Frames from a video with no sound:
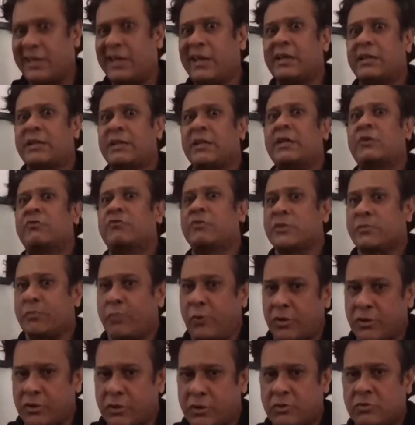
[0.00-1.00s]
it
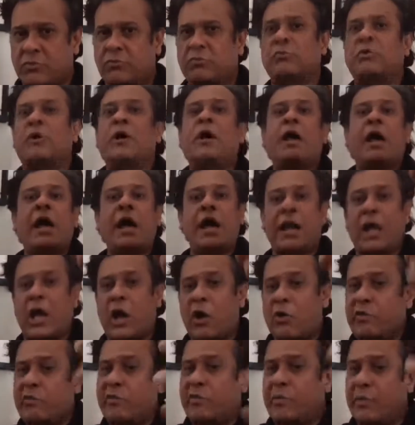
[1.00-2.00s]
responds to, and
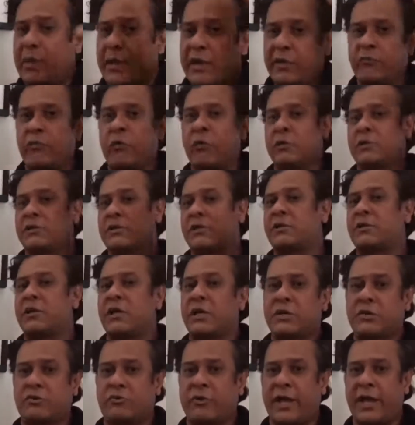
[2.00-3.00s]
however many volts
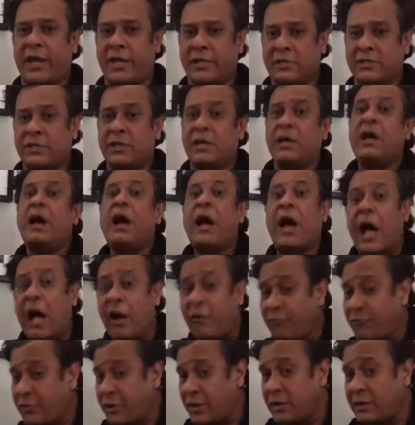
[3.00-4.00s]
it creates.
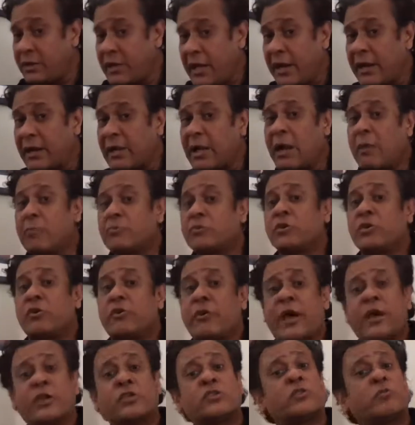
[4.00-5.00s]
After that comes your
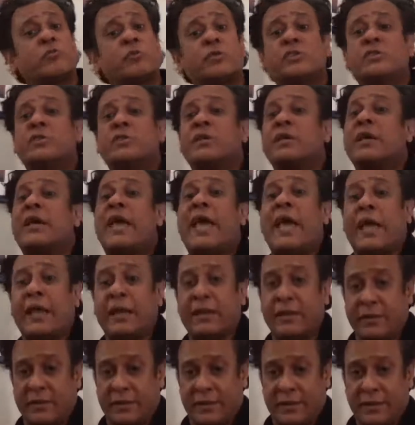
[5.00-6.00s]
ISO, which is a gain.
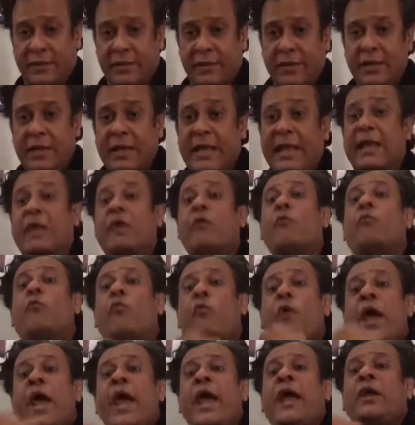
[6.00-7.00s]
Now,
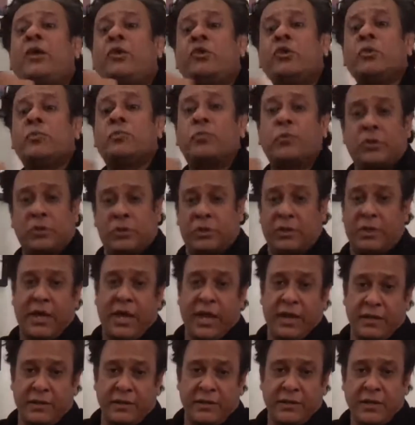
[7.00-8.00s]
where do you put the
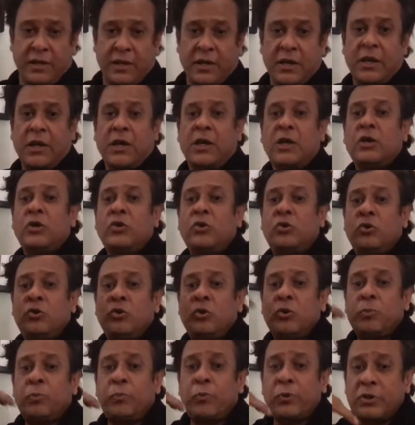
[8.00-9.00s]
gain? Do
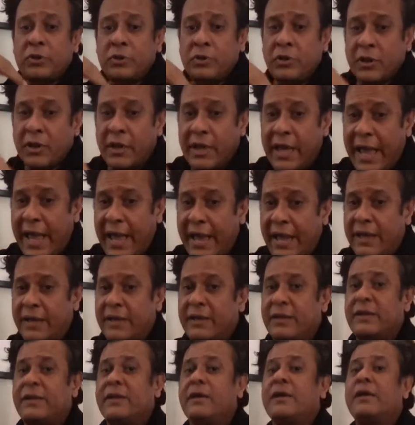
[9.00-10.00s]
you put the
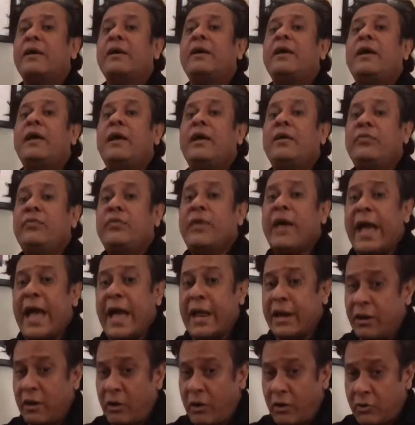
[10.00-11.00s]
gain in the
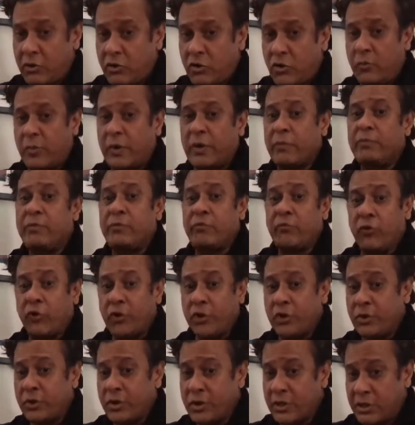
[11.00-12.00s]
analog domain before
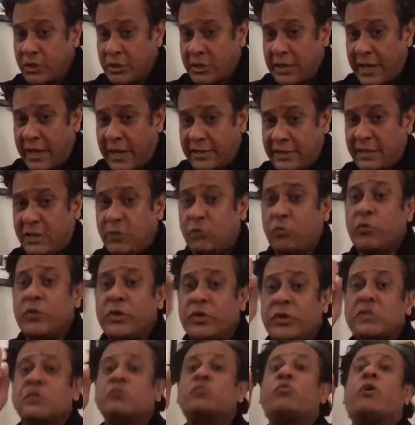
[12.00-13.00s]
you digitize it,
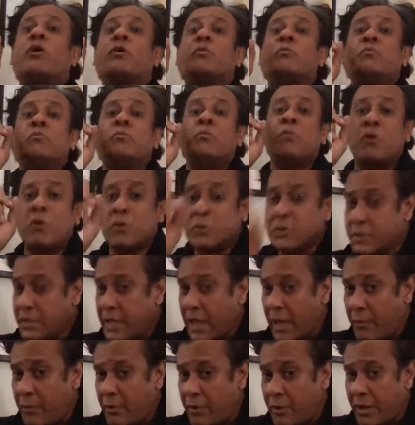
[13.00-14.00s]
which is what most
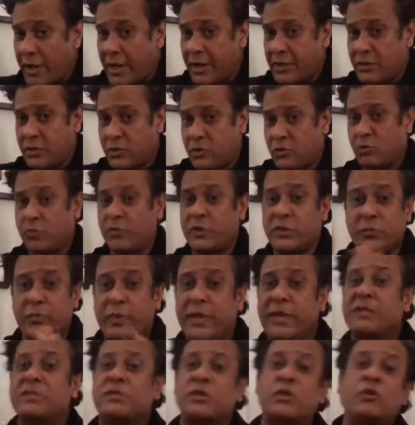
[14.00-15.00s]
camera guys do, which
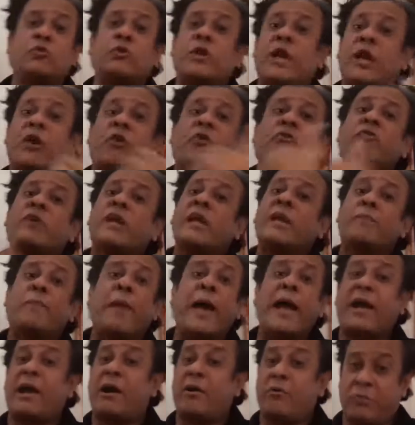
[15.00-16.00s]
means you cannot really
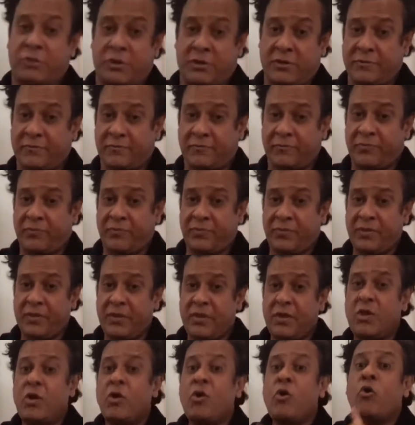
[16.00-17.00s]
back out?
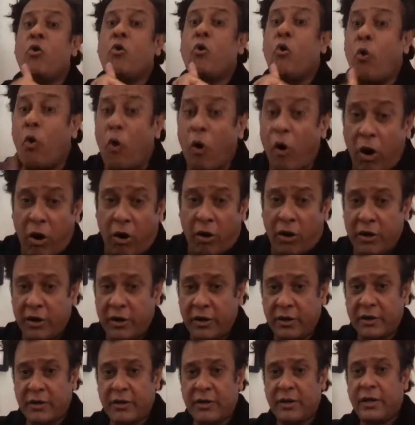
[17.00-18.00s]

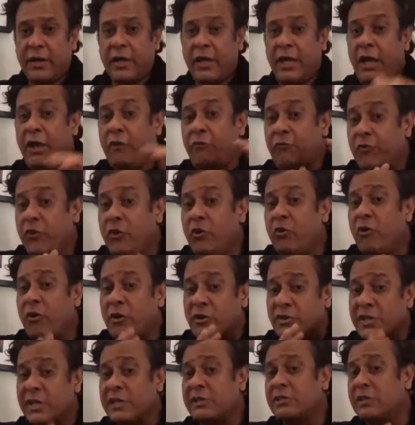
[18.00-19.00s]
Or if your
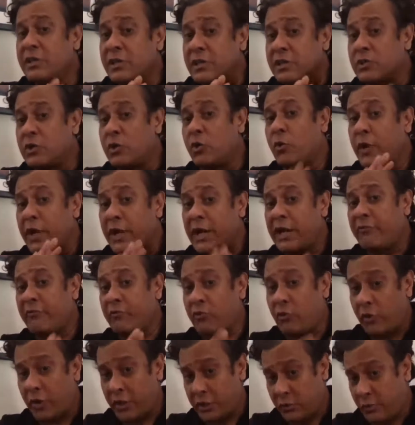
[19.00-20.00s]
sensor is low enough
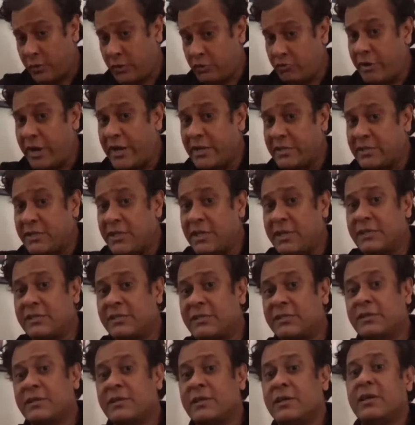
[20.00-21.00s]
noise, which REDS
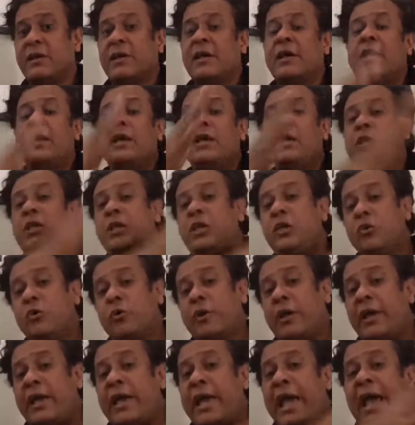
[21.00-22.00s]
is, you
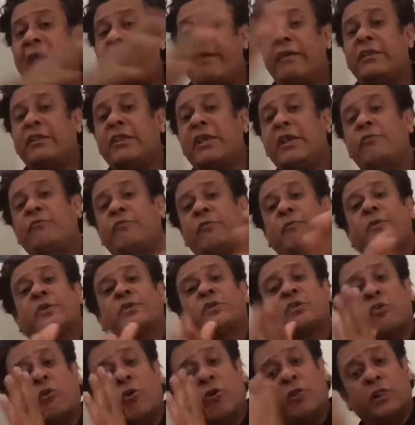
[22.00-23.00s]
carry the
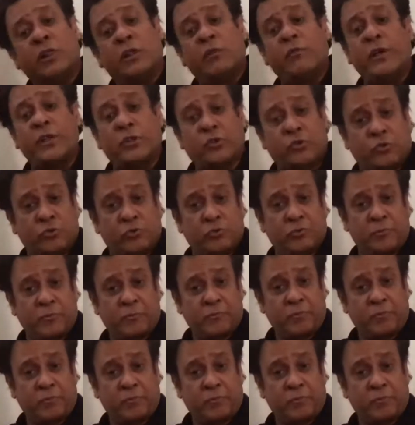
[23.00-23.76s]
information all the way through